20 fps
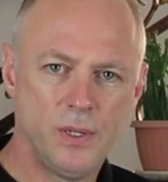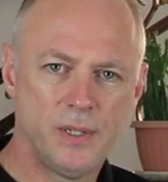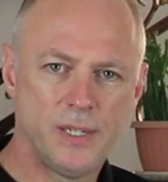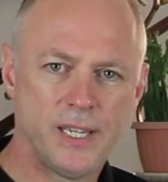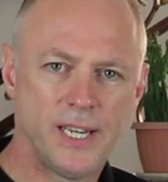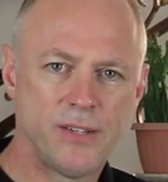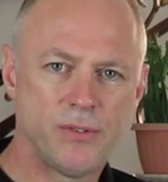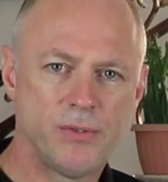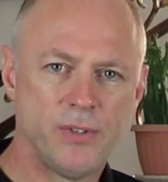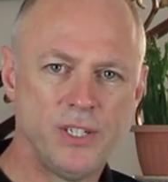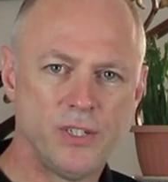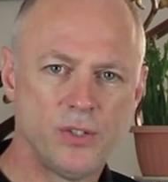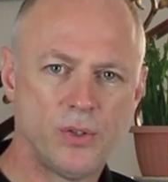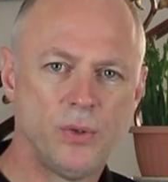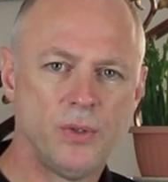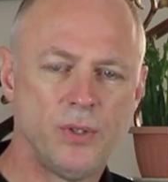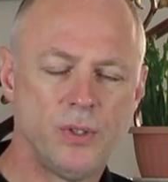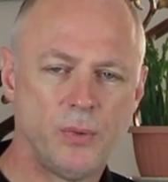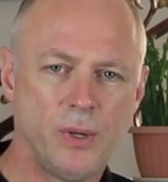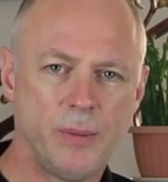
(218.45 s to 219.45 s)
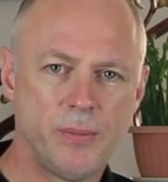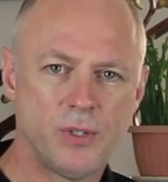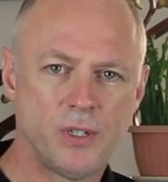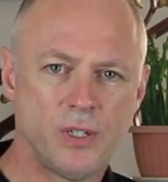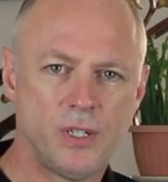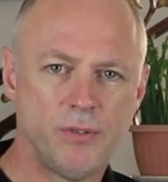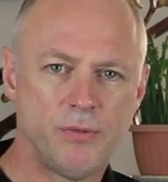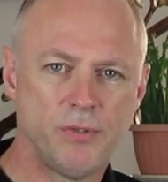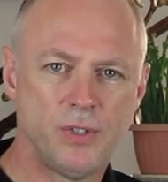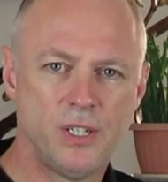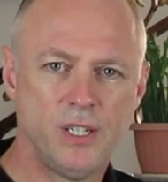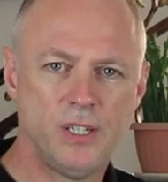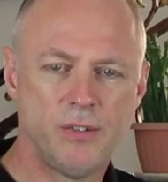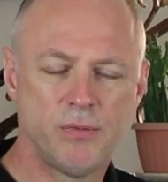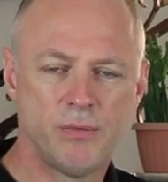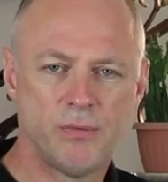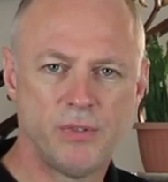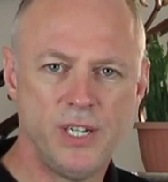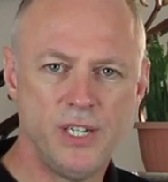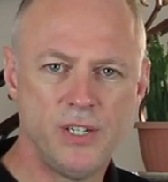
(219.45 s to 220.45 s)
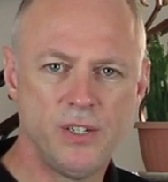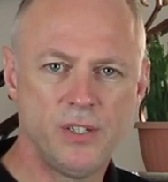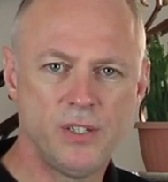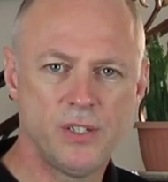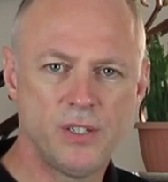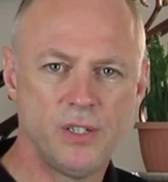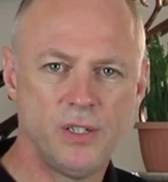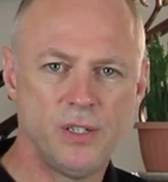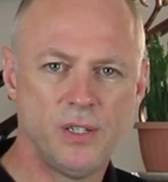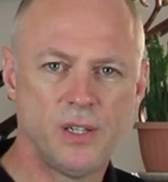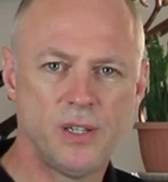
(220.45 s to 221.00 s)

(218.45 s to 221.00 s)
gatherings on the website for the different regions.